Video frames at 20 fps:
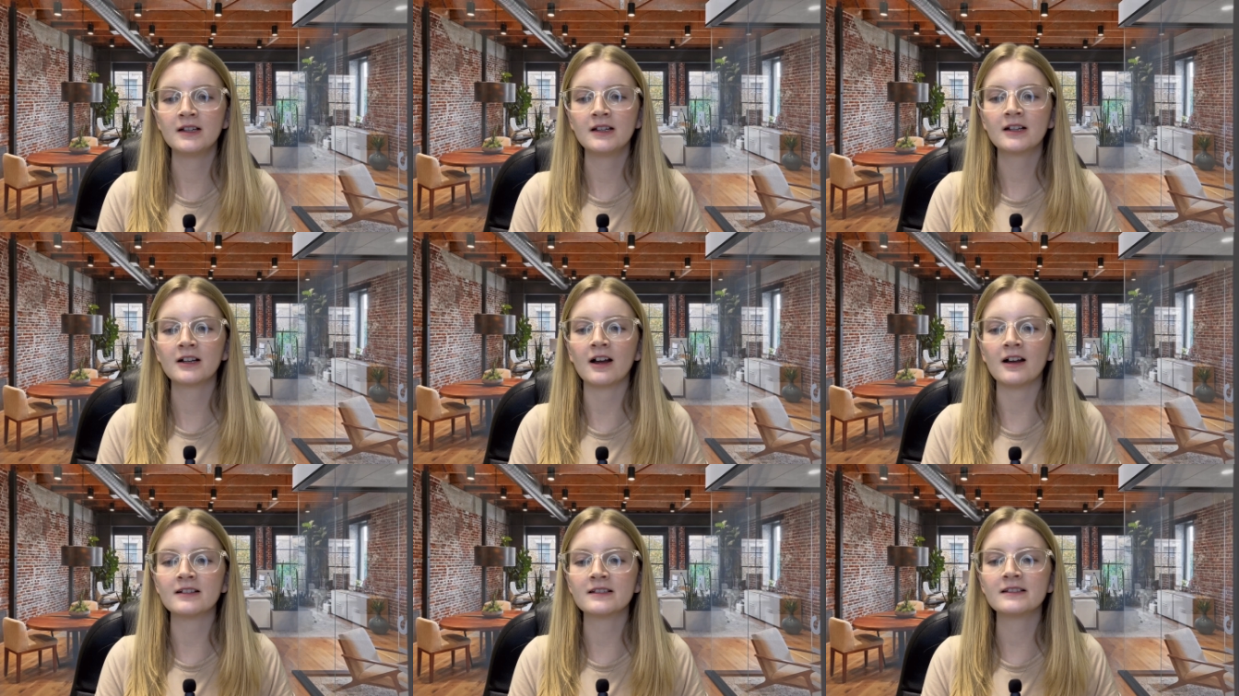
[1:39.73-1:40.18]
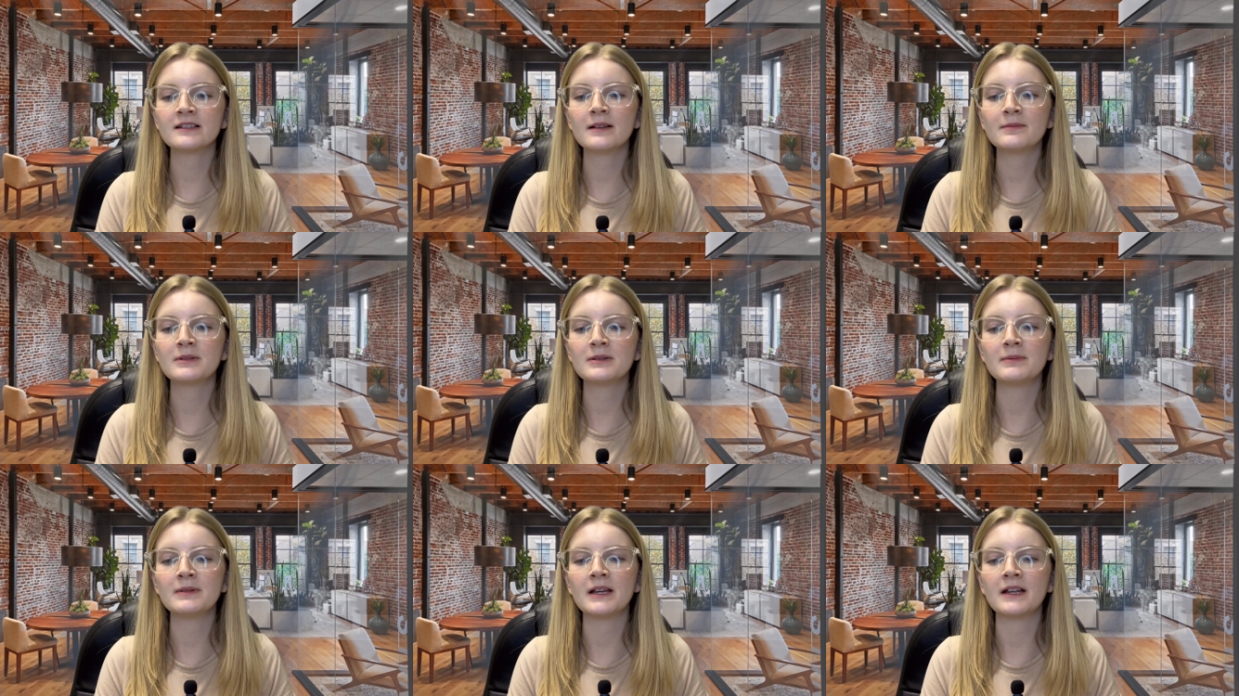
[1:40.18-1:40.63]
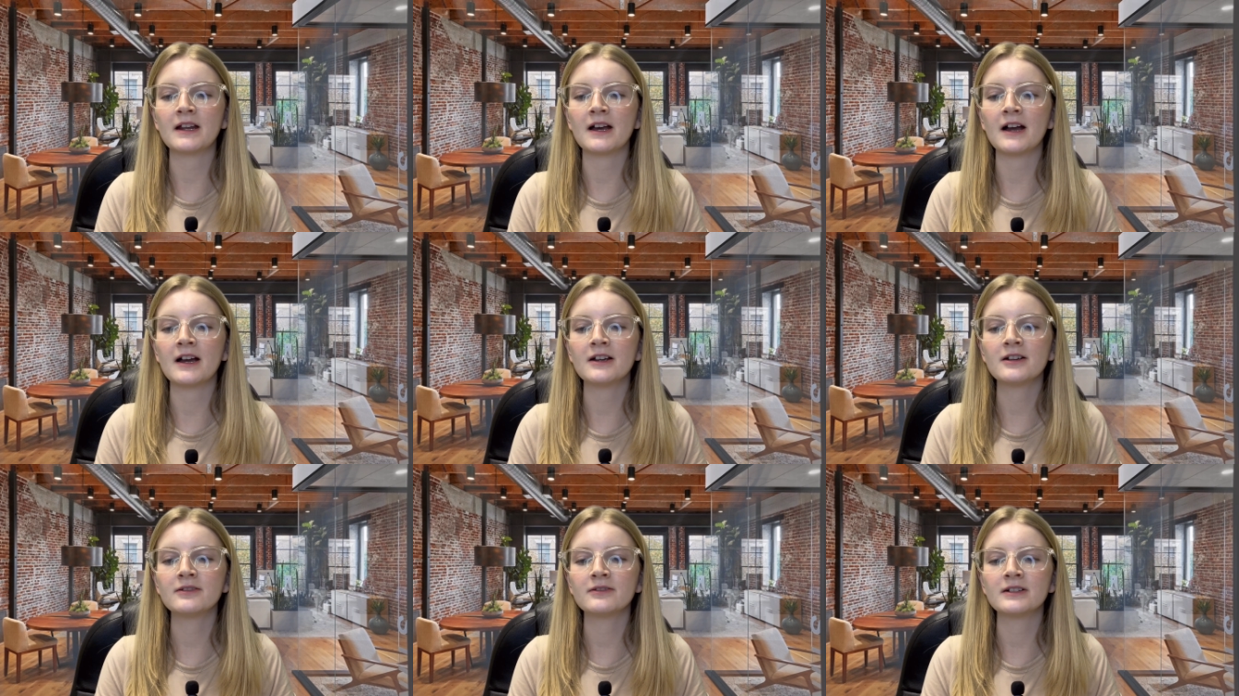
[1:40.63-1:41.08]
causing them to be at a
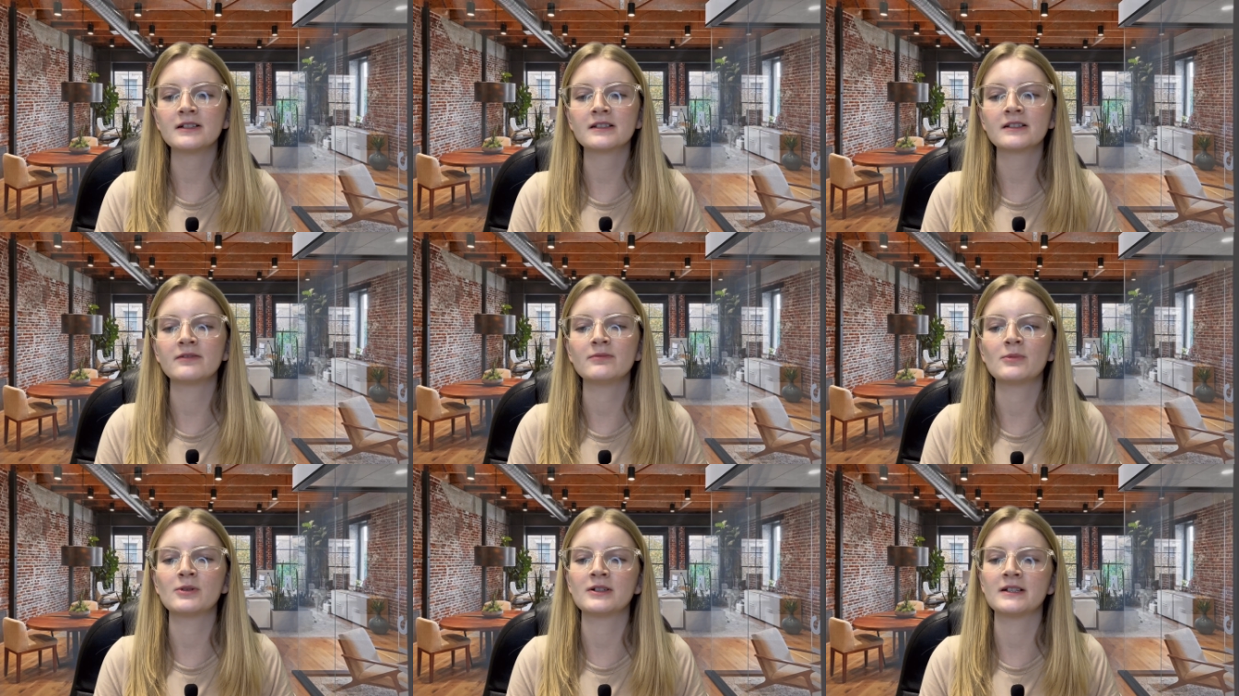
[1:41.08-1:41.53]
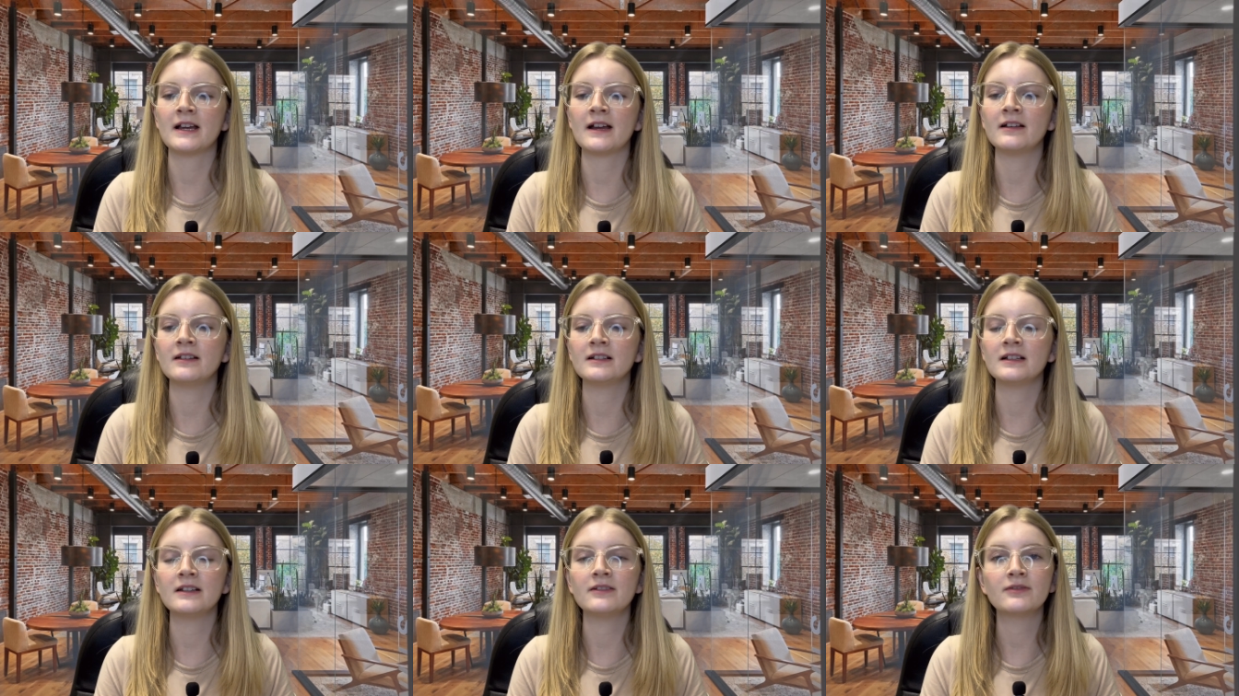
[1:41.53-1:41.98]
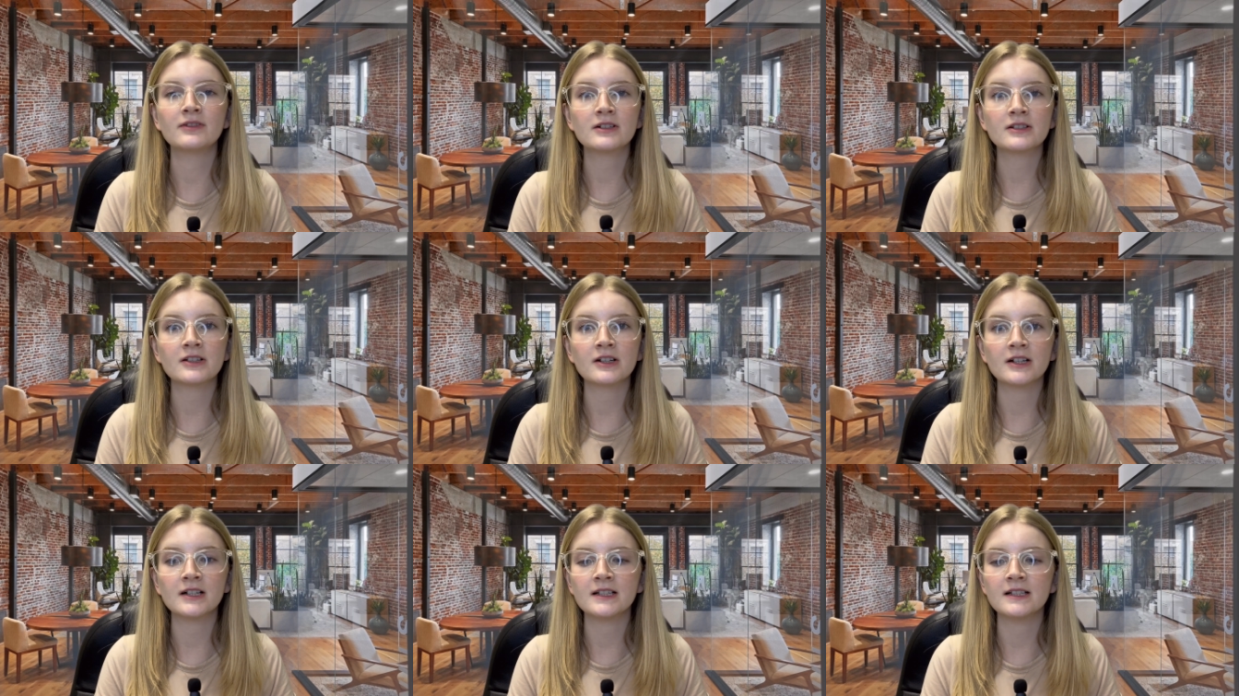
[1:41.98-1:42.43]
higher risk of mortality for
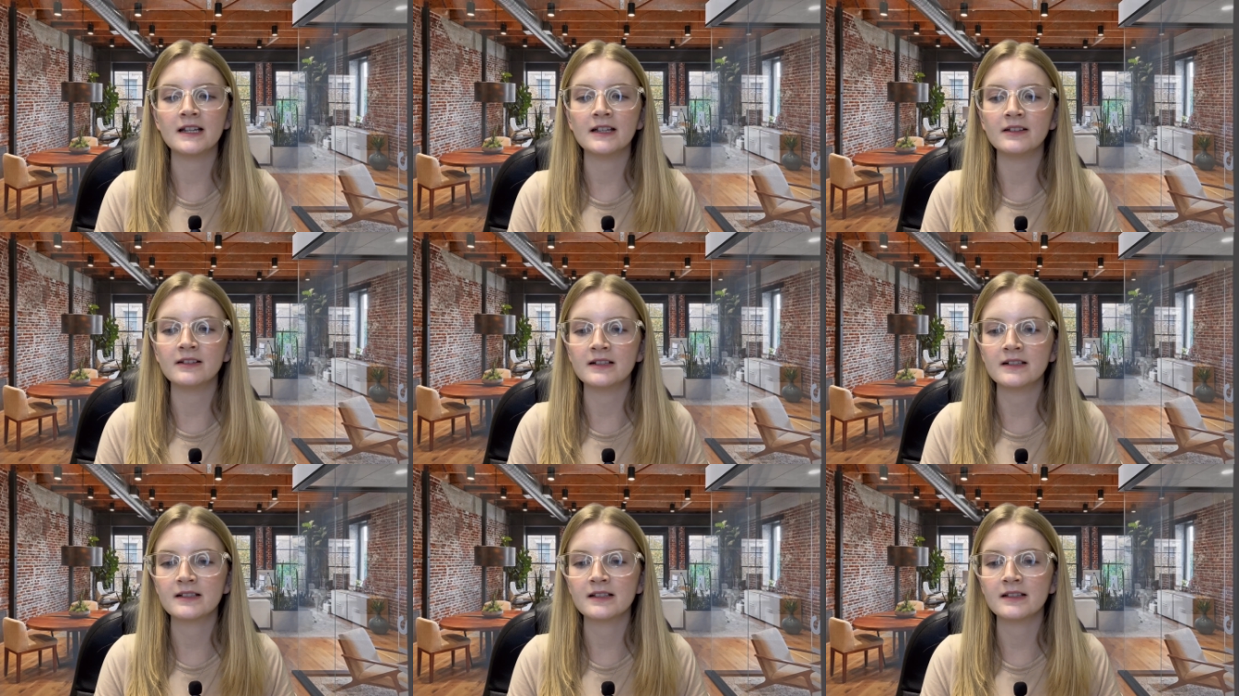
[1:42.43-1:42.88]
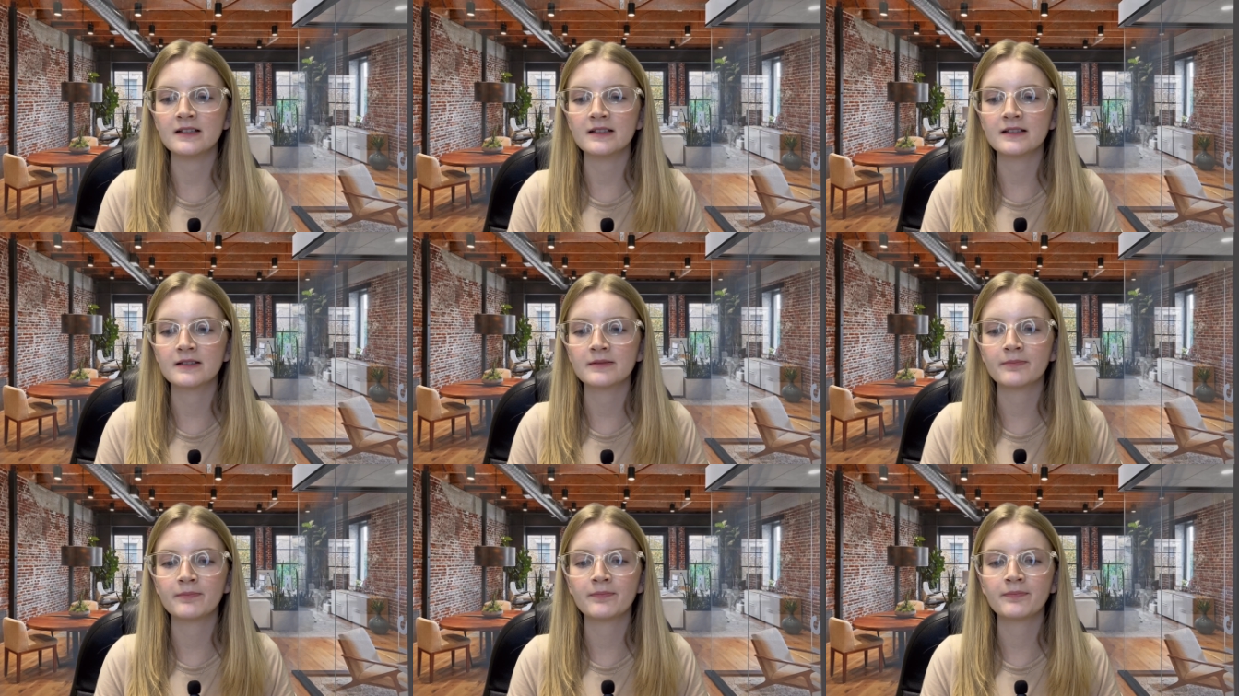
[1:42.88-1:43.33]
certain illnesses.